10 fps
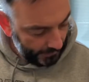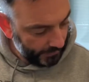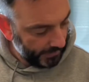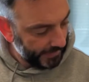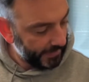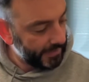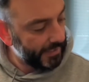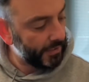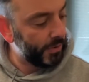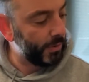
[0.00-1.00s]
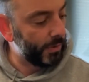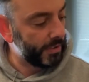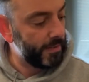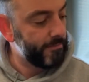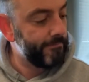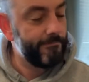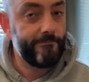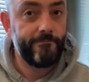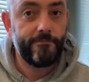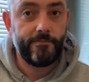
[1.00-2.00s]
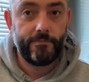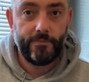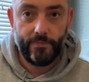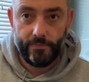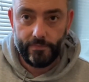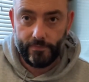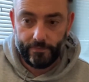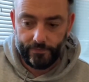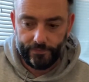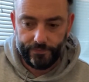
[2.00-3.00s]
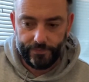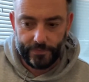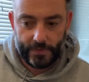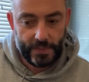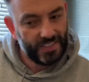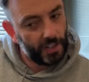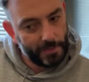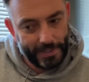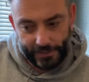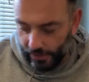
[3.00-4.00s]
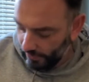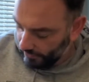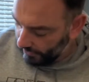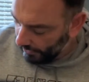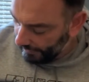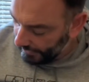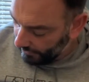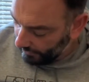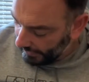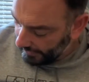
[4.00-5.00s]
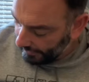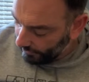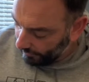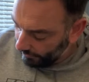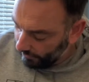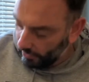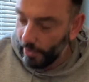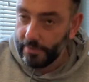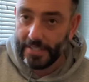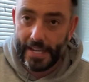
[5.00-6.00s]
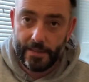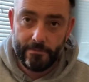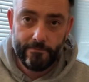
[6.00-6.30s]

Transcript: Right, let's get a chord. Tiny bit out of tune, sorry I've only just done it. That's on tone 10.